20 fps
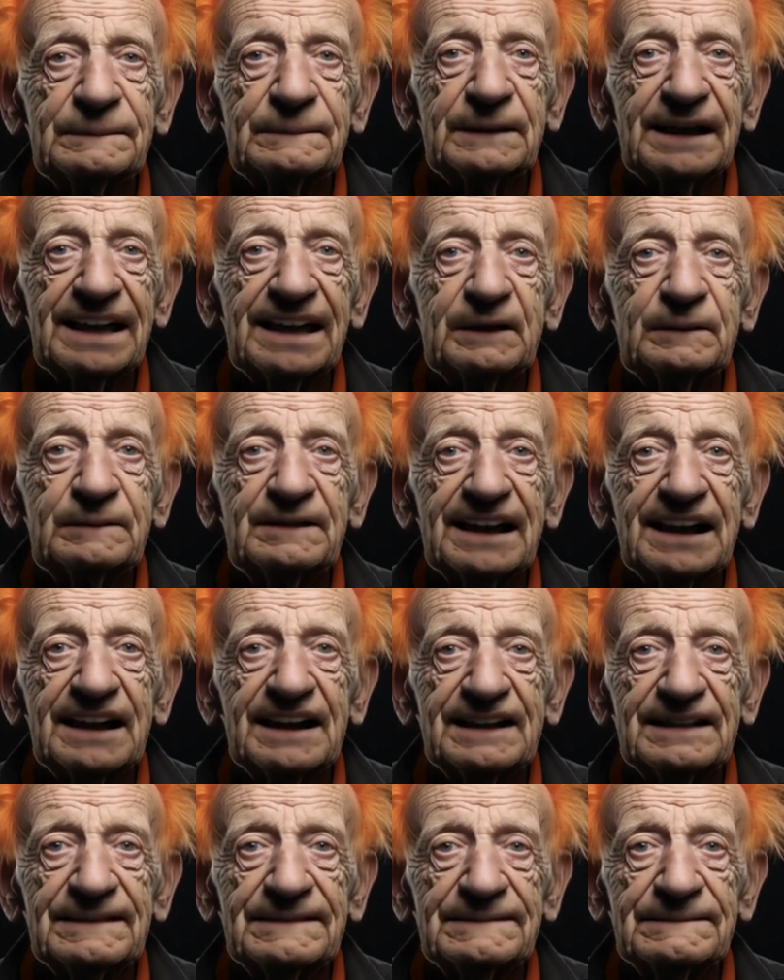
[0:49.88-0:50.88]
but I don't
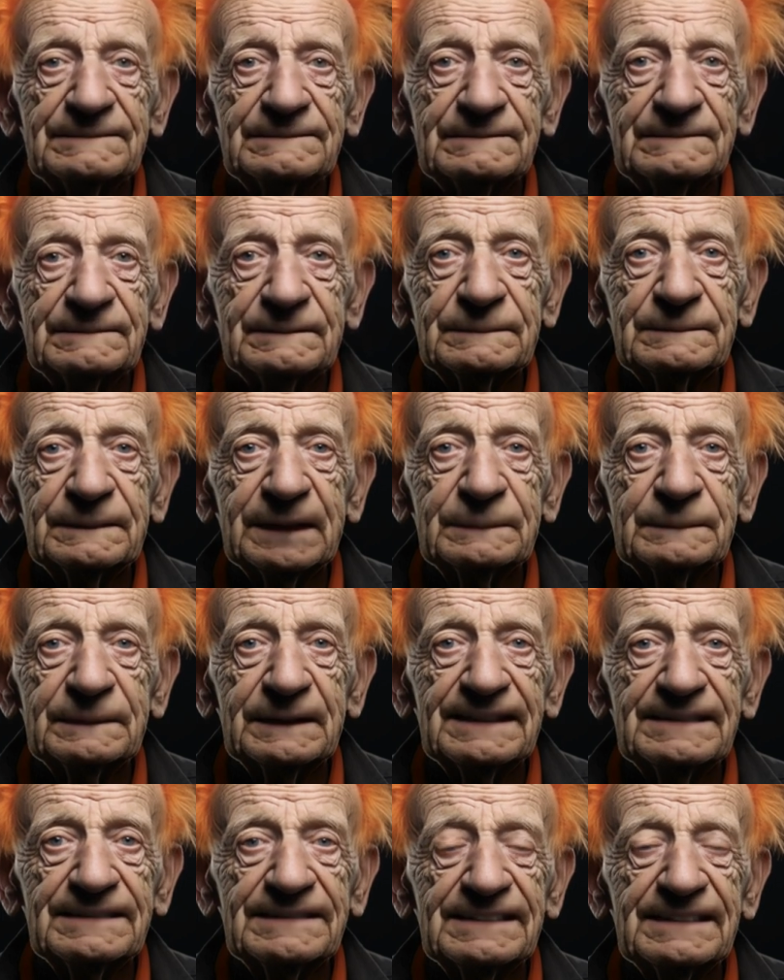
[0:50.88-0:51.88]
care. My
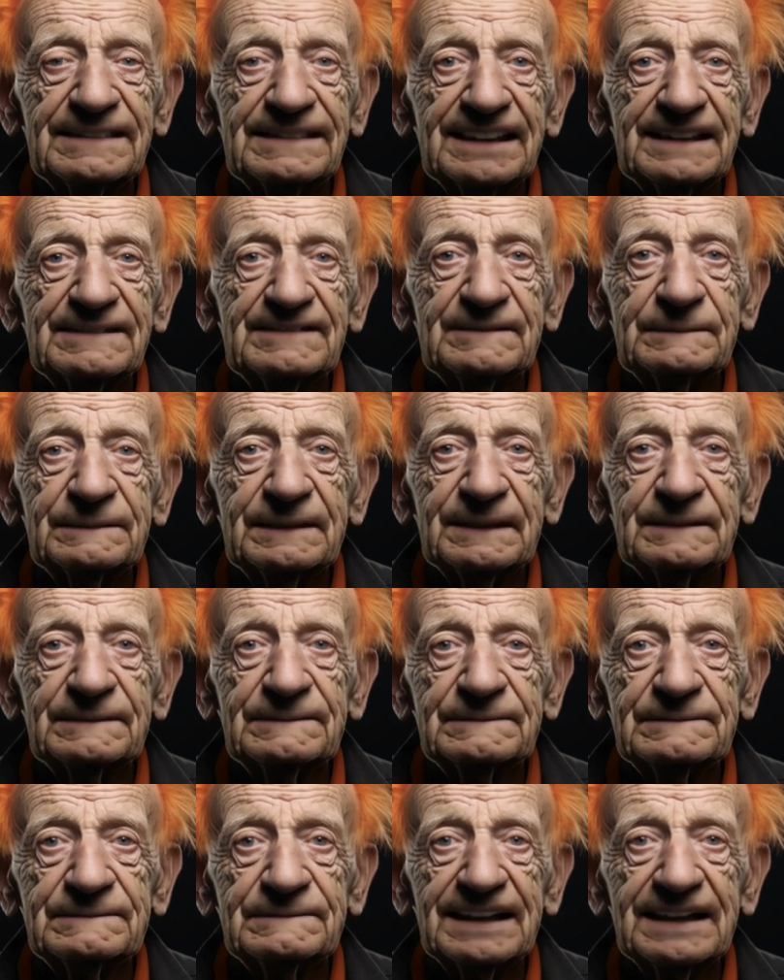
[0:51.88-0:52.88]
base still loves me,
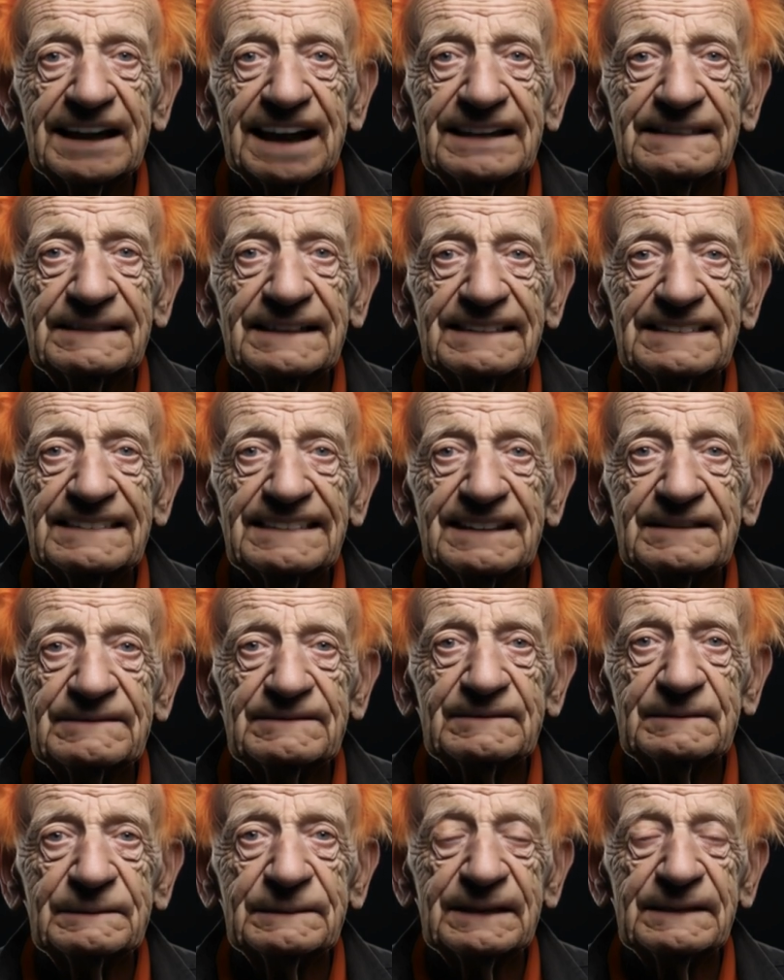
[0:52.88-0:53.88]
and that's enough
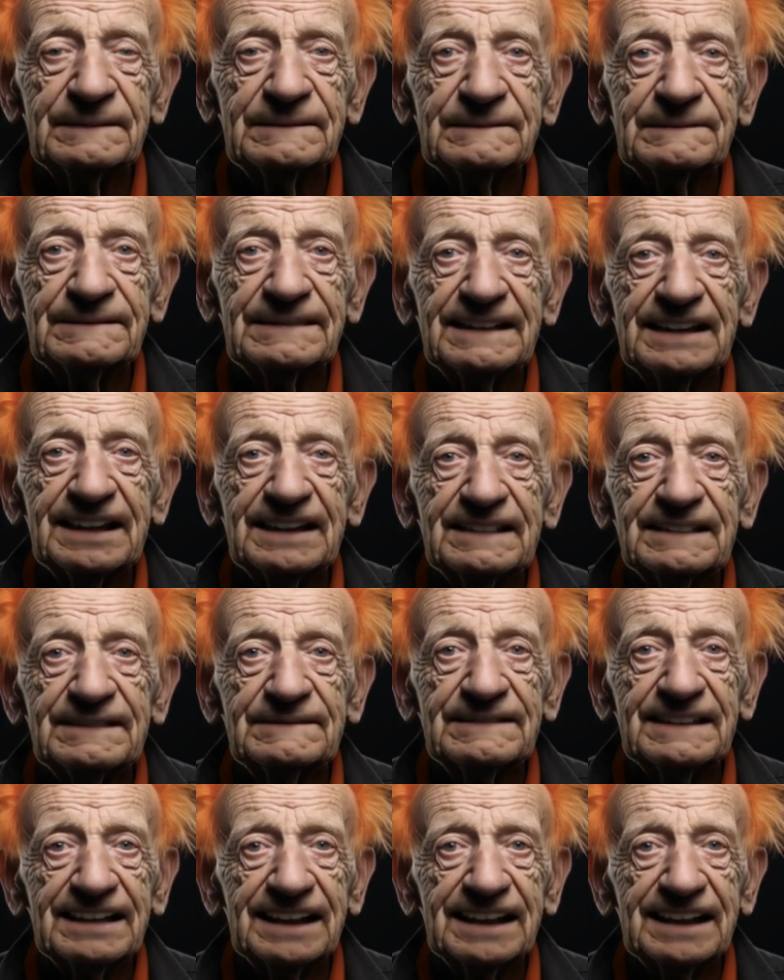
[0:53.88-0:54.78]
for me. Lots of